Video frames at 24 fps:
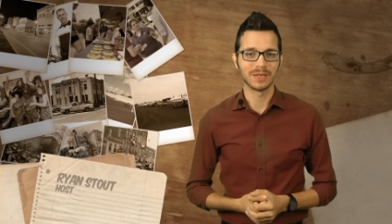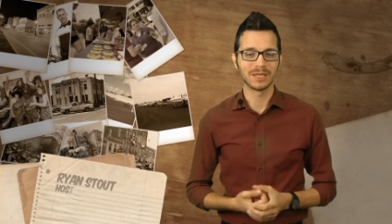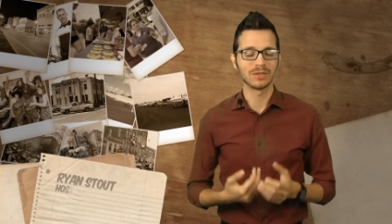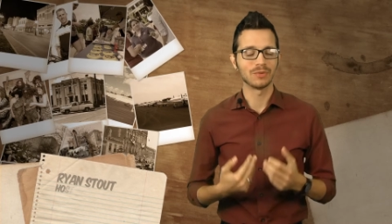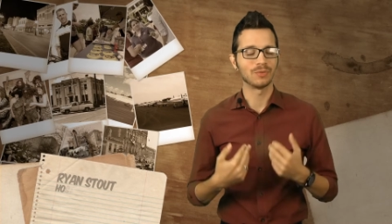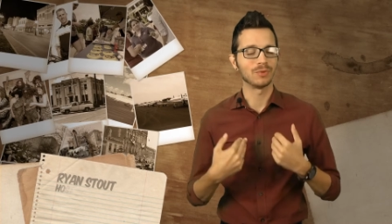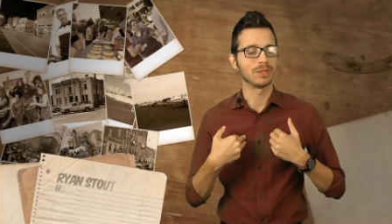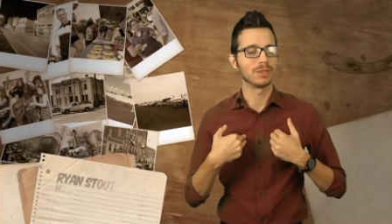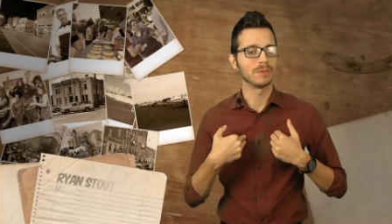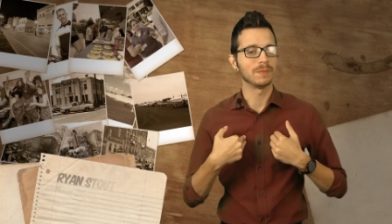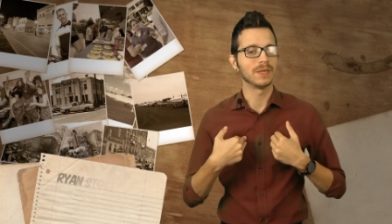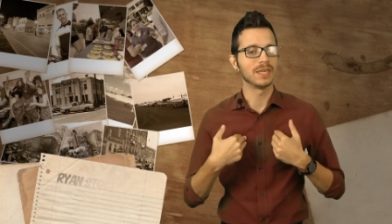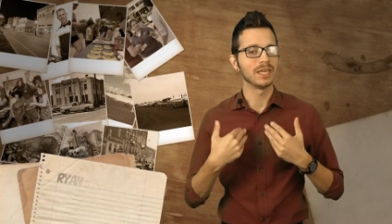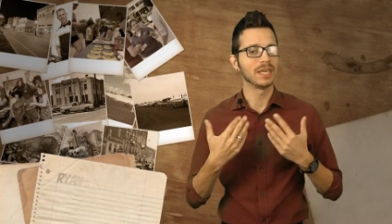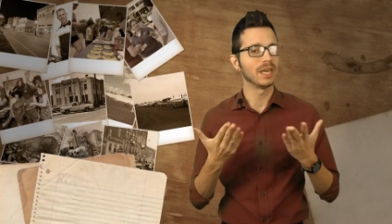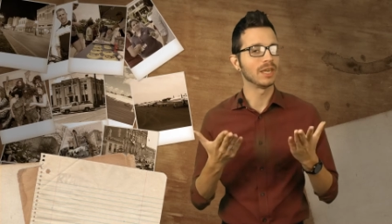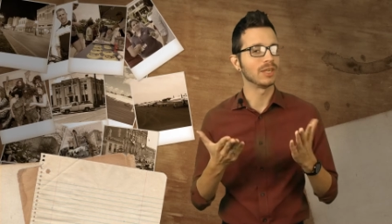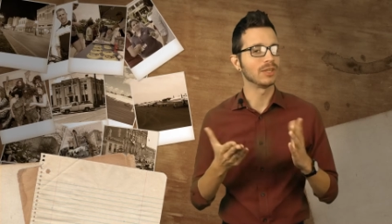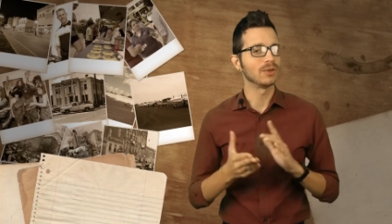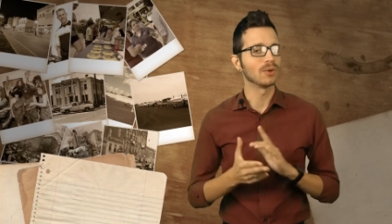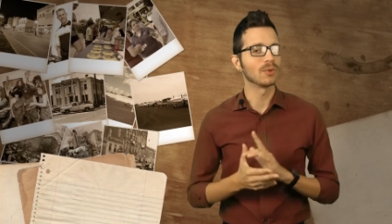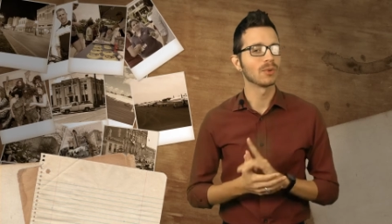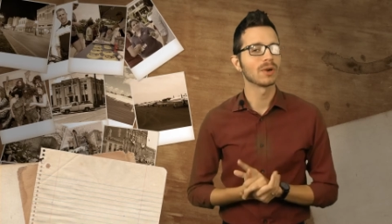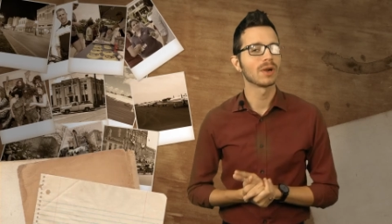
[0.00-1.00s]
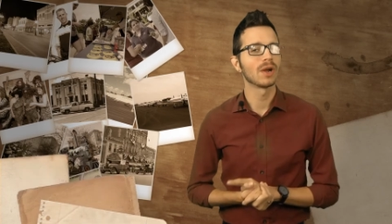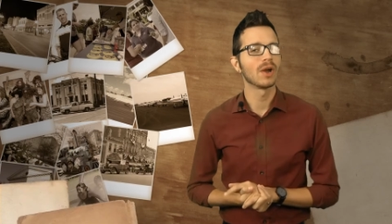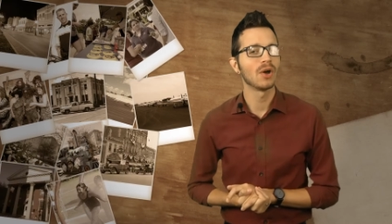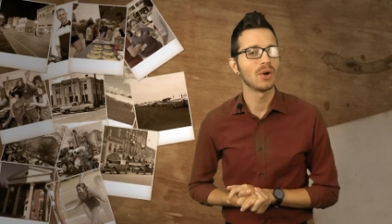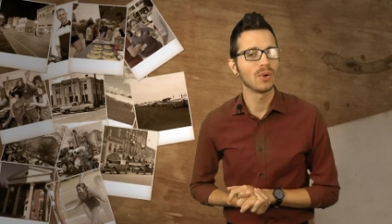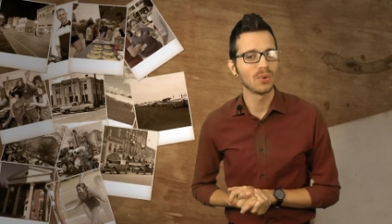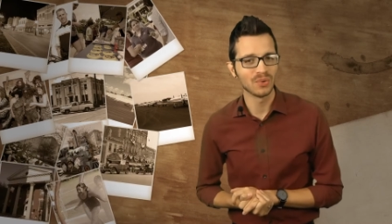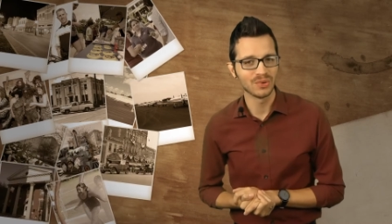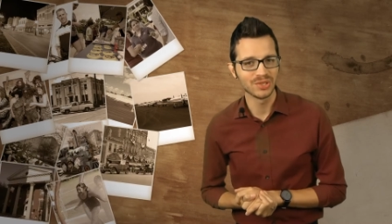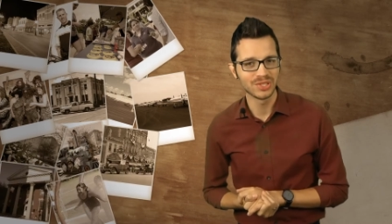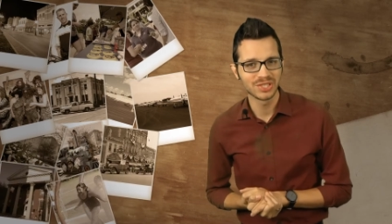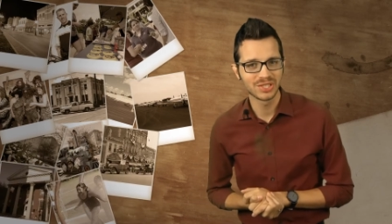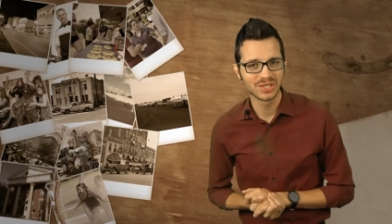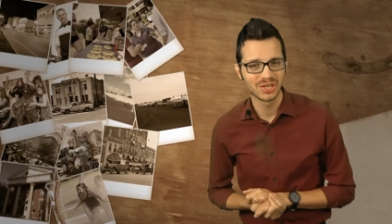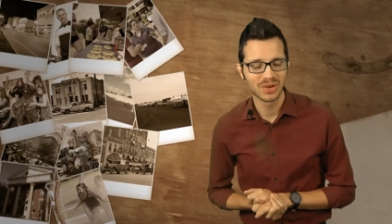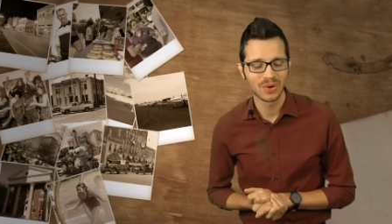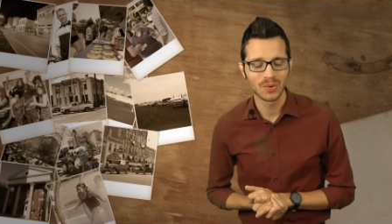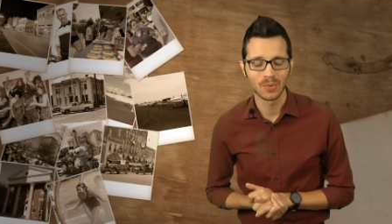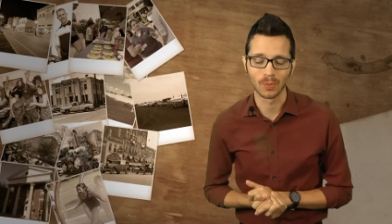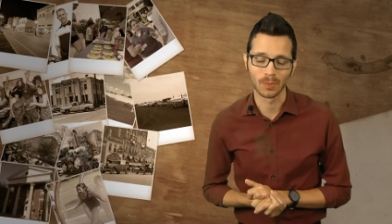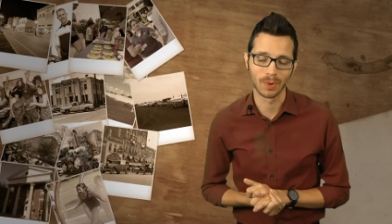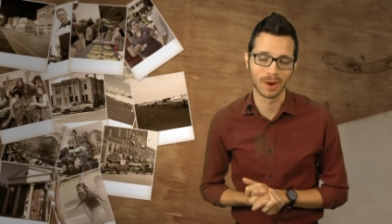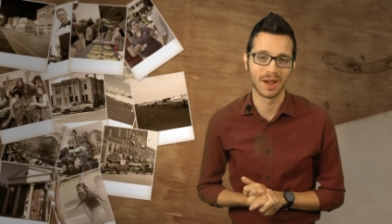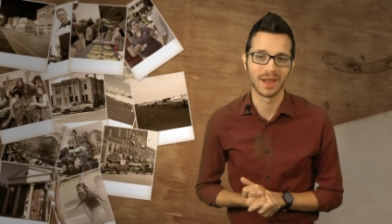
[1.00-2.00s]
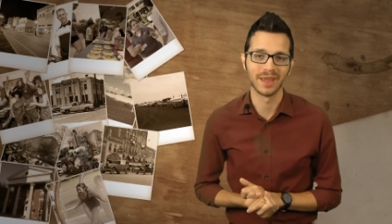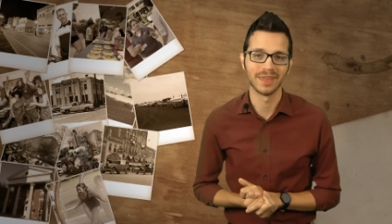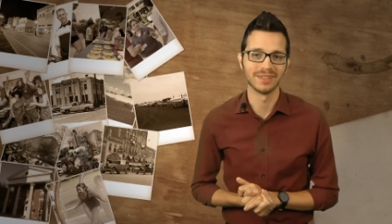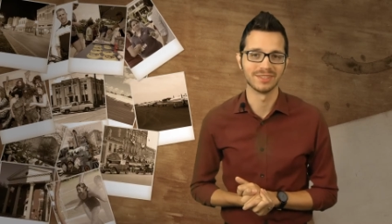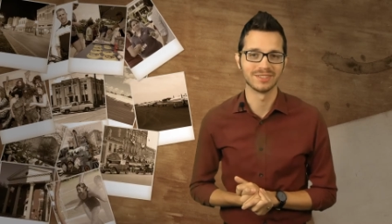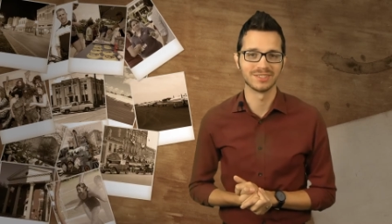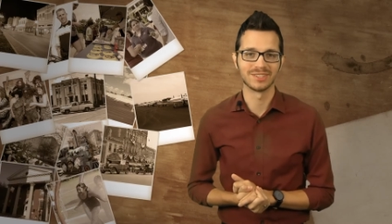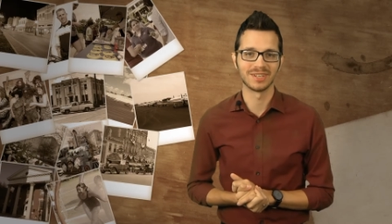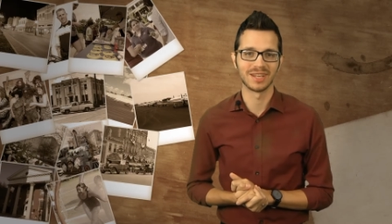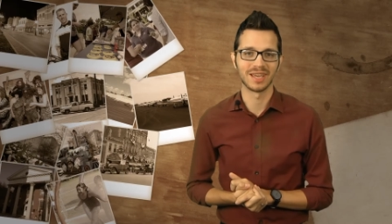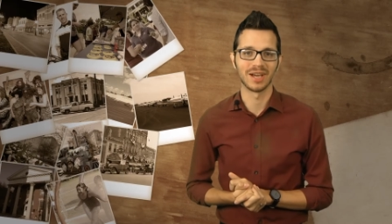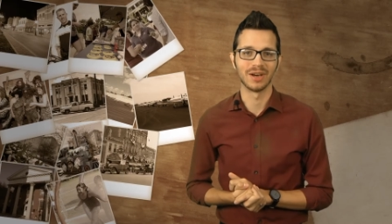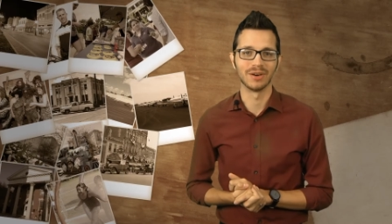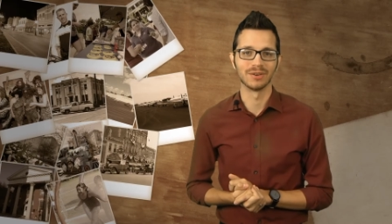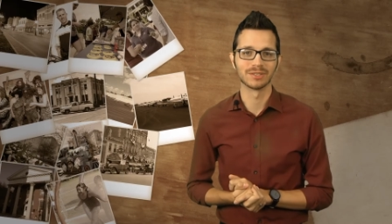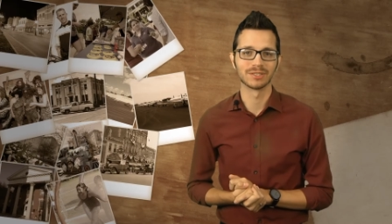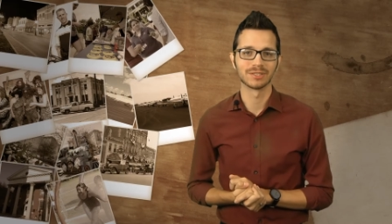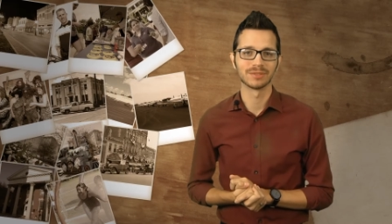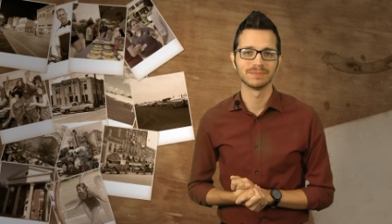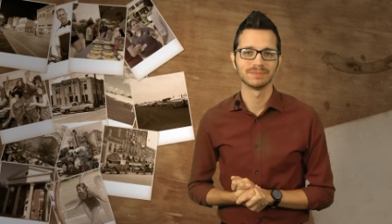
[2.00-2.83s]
Beat with me, your host, Ryan Stout.